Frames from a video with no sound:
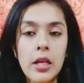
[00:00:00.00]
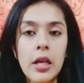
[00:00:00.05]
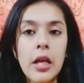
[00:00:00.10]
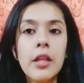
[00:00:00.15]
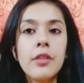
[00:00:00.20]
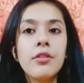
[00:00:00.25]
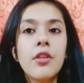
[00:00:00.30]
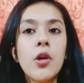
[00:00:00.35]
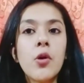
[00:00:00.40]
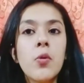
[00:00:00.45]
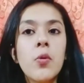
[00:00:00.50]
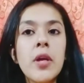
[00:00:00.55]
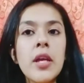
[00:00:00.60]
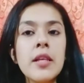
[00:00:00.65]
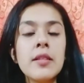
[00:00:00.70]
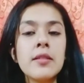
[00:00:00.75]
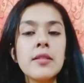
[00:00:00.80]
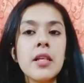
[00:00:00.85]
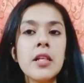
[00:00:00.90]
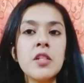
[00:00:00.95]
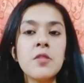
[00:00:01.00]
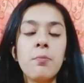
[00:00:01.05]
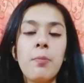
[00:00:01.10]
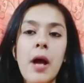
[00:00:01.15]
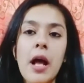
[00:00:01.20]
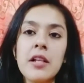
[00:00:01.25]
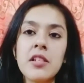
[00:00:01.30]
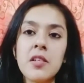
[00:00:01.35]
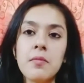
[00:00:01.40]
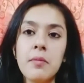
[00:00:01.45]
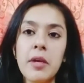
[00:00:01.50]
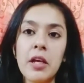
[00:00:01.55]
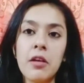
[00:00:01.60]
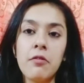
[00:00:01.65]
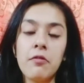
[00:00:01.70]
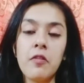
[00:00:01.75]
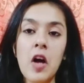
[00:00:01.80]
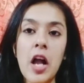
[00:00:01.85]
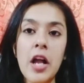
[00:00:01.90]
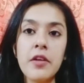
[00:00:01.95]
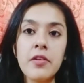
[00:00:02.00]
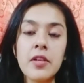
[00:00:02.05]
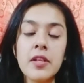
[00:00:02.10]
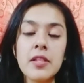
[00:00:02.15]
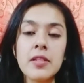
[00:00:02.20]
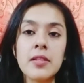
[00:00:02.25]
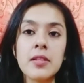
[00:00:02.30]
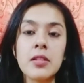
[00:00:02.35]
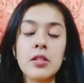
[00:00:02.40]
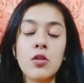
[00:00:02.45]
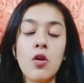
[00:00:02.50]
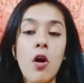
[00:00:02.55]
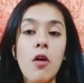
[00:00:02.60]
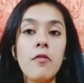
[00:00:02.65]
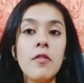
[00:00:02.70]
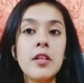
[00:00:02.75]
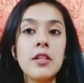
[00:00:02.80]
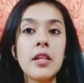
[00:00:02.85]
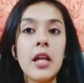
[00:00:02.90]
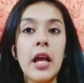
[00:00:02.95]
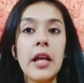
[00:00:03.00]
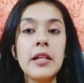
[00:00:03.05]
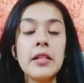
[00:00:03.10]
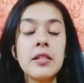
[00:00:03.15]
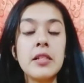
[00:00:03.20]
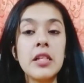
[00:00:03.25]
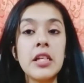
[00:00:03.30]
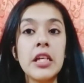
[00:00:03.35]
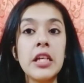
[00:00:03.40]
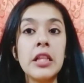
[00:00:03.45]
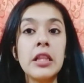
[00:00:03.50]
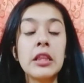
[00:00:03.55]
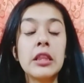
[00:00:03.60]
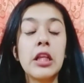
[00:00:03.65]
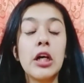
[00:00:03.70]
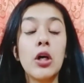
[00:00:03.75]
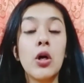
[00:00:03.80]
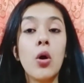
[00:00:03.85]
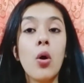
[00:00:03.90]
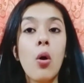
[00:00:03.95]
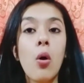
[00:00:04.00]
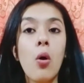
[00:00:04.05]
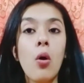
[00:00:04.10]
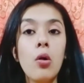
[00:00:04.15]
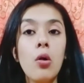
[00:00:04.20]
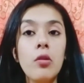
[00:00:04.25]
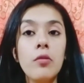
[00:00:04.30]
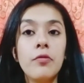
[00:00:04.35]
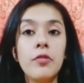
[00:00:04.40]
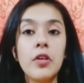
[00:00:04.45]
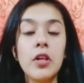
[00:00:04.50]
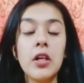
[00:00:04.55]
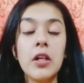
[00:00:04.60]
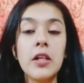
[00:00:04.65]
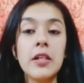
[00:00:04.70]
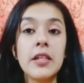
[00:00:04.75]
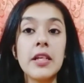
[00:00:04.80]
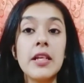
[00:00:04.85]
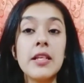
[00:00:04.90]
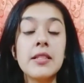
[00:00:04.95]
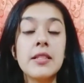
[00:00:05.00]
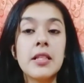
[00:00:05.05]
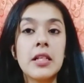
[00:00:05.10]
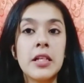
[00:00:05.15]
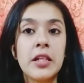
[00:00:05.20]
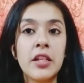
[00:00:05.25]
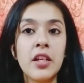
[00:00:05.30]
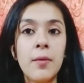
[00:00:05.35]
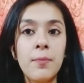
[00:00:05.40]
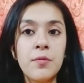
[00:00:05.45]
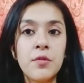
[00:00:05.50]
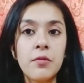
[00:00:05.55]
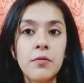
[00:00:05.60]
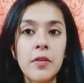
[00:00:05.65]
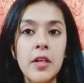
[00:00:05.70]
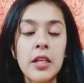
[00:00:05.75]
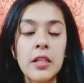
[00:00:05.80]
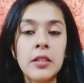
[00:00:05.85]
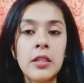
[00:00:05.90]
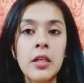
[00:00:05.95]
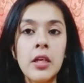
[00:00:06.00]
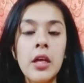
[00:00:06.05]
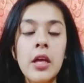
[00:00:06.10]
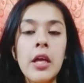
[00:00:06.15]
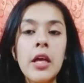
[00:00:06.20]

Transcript: The recent pandemic virus, COVID-19, the whole world is gripped with,